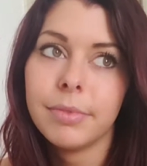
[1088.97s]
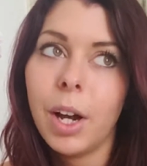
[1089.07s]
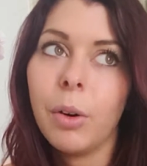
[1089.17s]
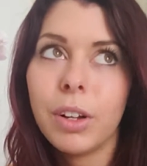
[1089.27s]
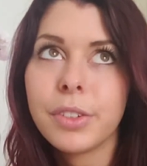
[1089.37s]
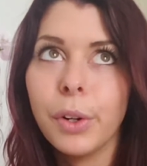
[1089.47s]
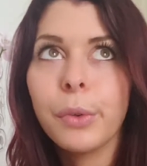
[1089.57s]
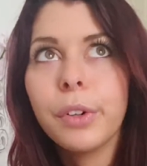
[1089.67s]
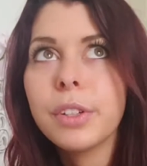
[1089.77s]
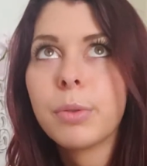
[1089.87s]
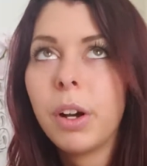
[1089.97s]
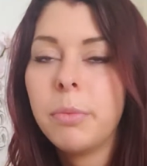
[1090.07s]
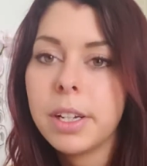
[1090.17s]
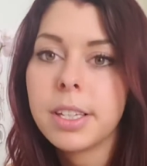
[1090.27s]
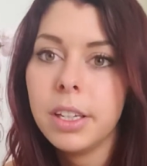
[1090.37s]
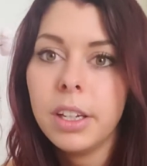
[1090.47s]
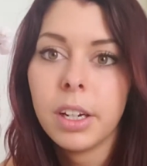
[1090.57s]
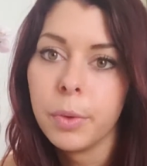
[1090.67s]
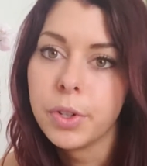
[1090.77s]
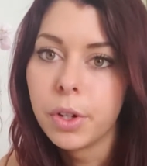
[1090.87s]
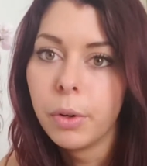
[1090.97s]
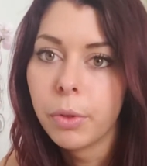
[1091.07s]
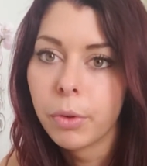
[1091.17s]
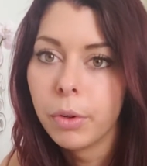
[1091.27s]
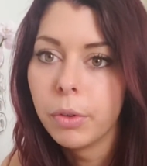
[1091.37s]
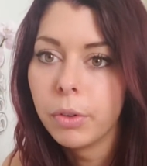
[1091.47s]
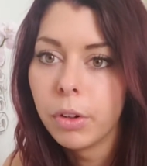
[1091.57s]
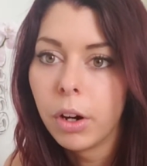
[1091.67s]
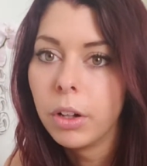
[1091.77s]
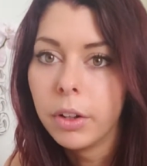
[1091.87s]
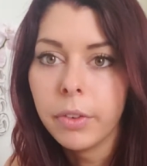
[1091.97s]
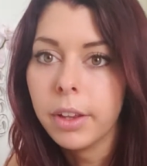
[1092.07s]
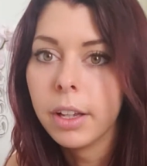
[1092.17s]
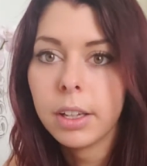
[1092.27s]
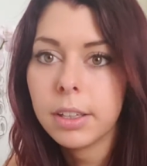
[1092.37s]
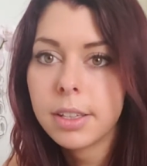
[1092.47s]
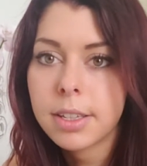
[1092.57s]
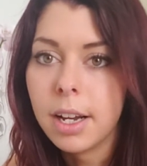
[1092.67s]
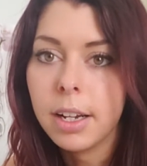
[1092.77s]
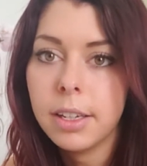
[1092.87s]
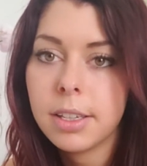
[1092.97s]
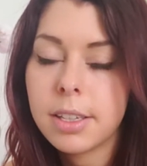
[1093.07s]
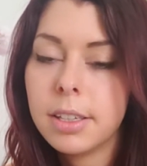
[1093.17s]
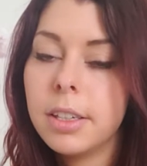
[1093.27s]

Oh, also, there's 12 months in a year which go through all of the signs.